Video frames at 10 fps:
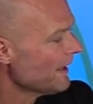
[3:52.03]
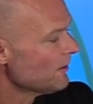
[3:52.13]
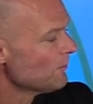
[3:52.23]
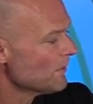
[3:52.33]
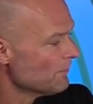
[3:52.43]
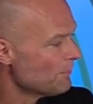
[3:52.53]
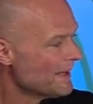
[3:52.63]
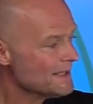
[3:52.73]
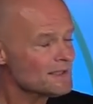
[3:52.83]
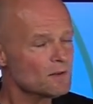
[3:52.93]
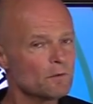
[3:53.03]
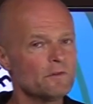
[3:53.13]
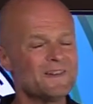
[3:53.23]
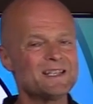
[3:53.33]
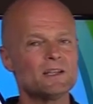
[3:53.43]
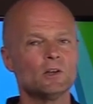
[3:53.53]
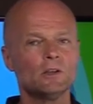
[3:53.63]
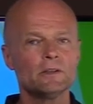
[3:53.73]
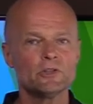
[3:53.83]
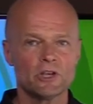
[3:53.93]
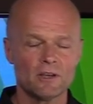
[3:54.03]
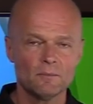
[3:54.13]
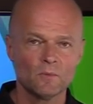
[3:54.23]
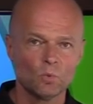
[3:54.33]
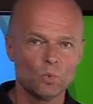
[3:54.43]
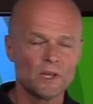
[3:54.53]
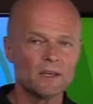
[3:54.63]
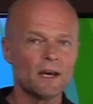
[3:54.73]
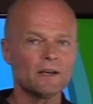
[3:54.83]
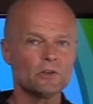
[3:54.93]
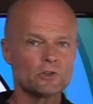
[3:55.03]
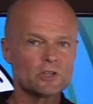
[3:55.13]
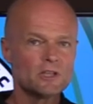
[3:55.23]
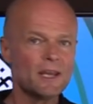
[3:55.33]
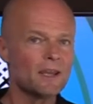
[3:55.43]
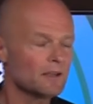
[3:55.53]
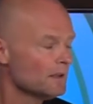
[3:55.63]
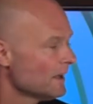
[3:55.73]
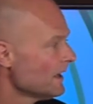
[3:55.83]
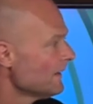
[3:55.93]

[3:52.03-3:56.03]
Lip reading: And based on physiology, we understand